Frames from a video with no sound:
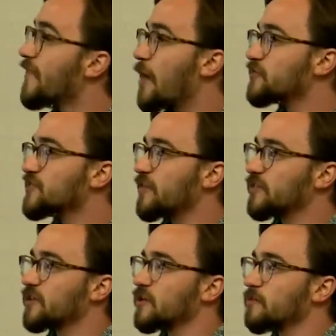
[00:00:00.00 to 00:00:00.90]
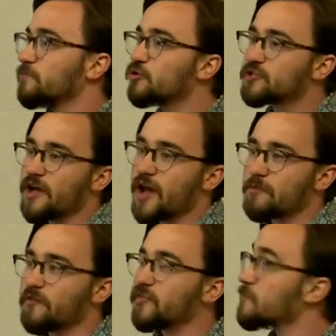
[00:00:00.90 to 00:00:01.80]
that was that the boot time
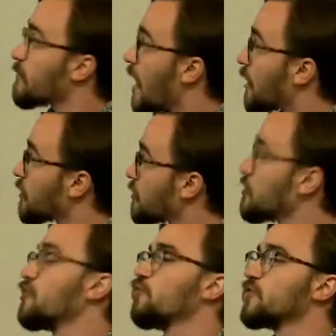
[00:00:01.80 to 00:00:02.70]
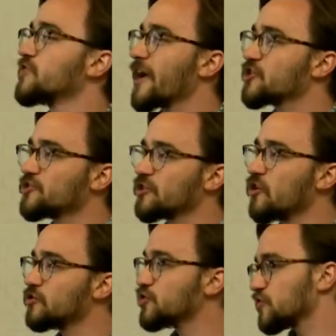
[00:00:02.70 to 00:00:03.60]
of the Mac was actually
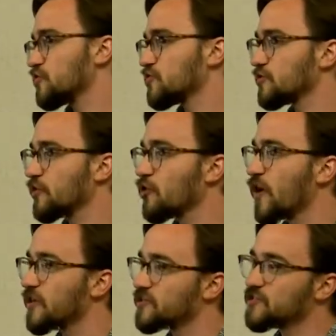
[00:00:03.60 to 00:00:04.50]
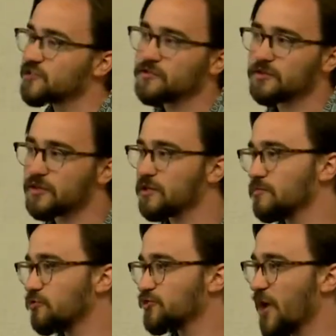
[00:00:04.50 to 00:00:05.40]
just as slow as the
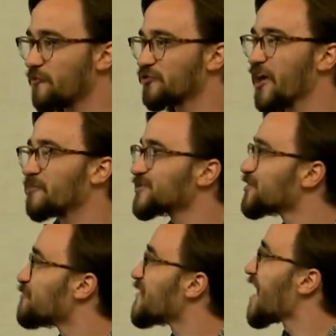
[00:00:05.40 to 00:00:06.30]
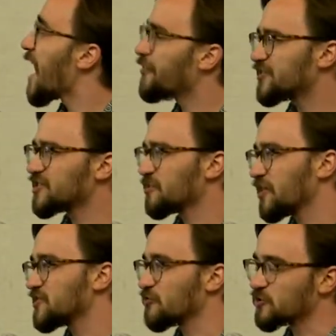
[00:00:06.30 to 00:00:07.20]
boot time for the Apple II. And this is
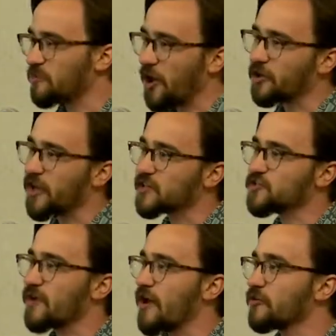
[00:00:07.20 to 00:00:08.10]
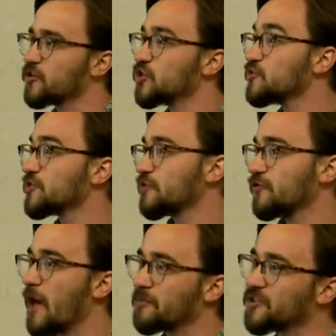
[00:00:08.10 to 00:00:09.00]
because there was bottlenecks around using the
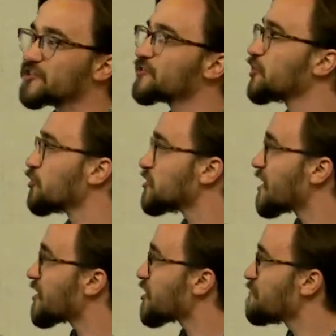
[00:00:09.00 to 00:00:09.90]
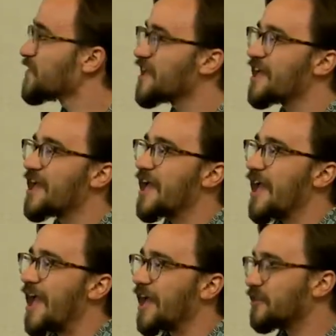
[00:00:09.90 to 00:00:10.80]
floppy disk to load data,
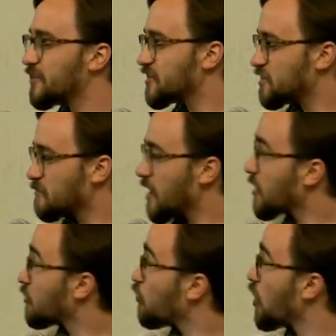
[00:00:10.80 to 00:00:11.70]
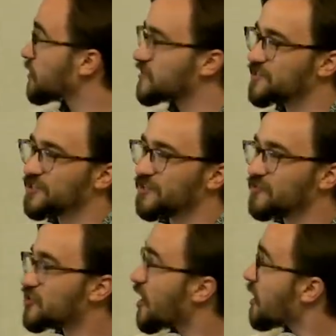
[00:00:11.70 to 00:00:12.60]
and this made one Steve
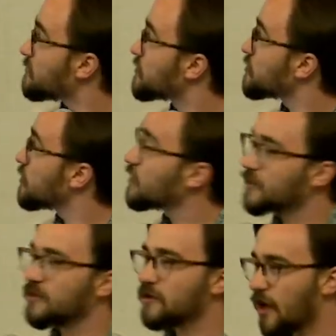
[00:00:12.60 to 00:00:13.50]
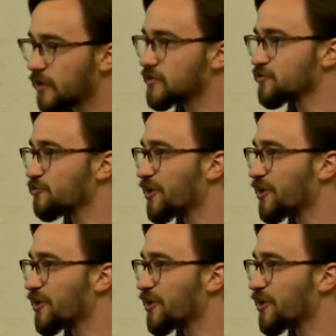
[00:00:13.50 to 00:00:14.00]
Jobs not super